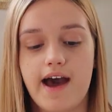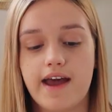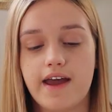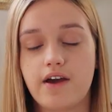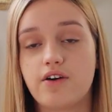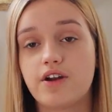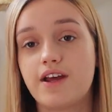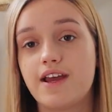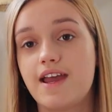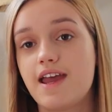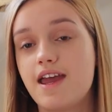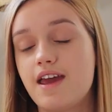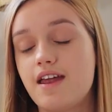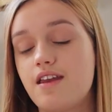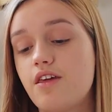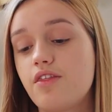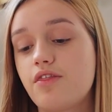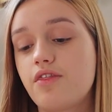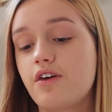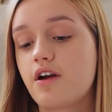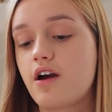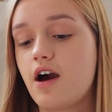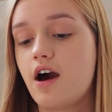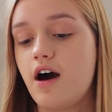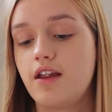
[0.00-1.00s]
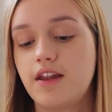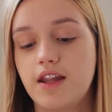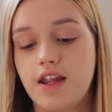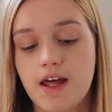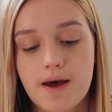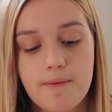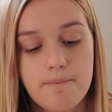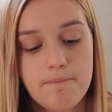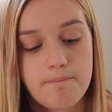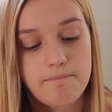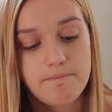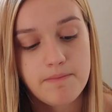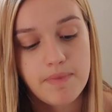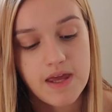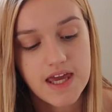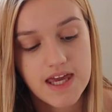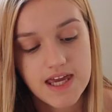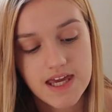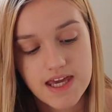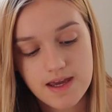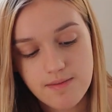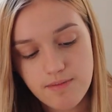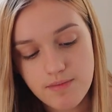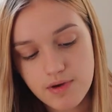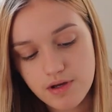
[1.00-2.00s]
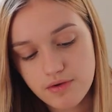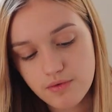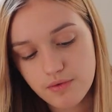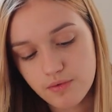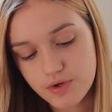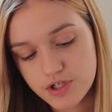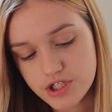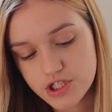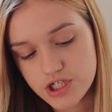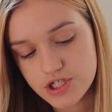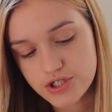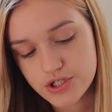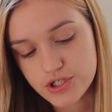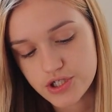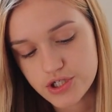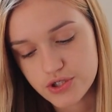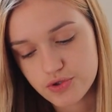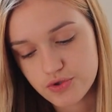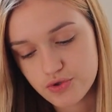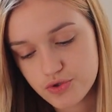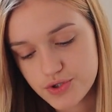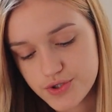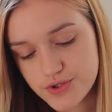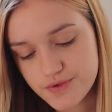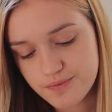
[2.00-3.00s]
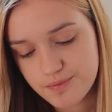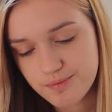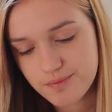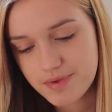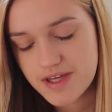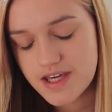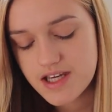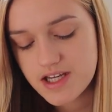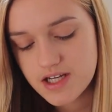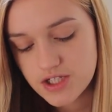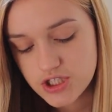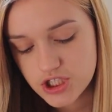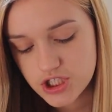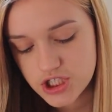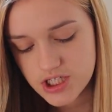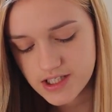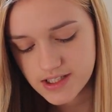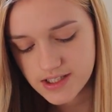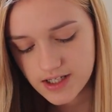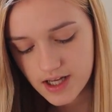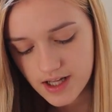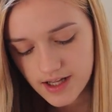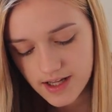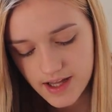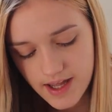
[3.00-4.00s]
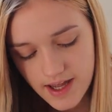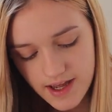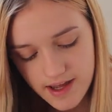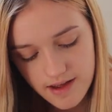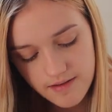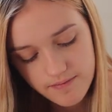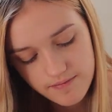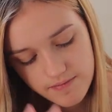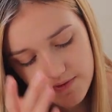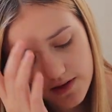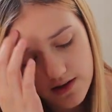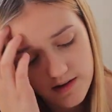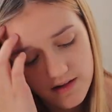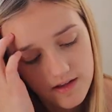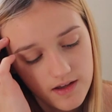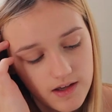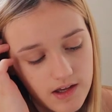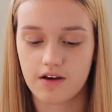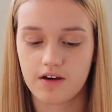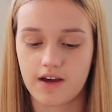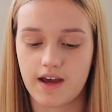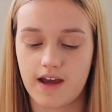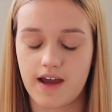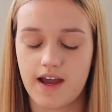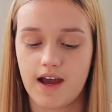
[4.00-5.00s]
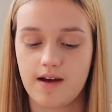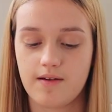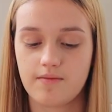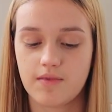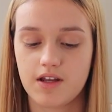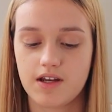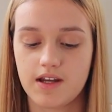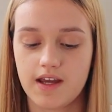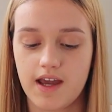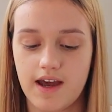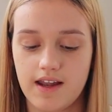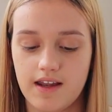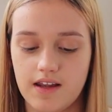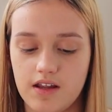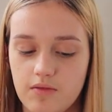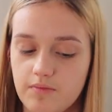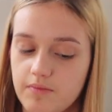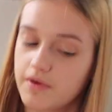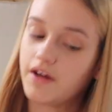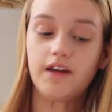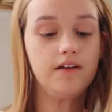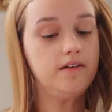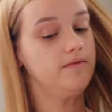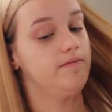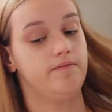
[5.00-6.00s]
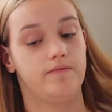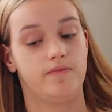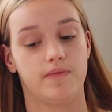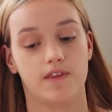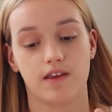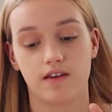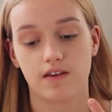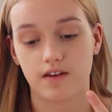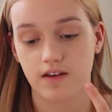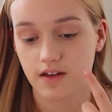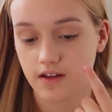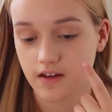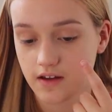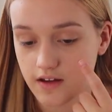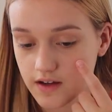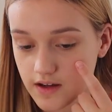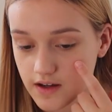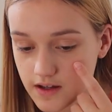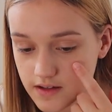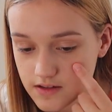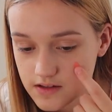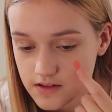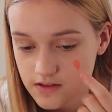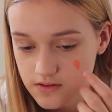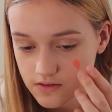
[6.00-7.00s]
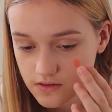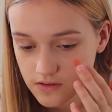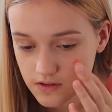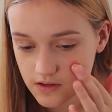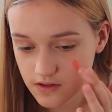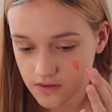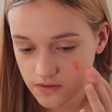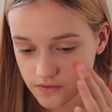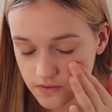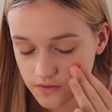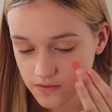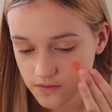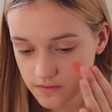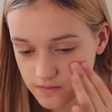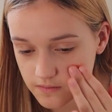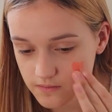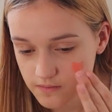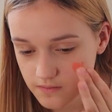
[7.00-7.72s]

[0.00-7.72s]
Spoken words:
I got it in the colour Beam, which is a sort of peachy colour. Okay, I'm going to get a little bit and sort of,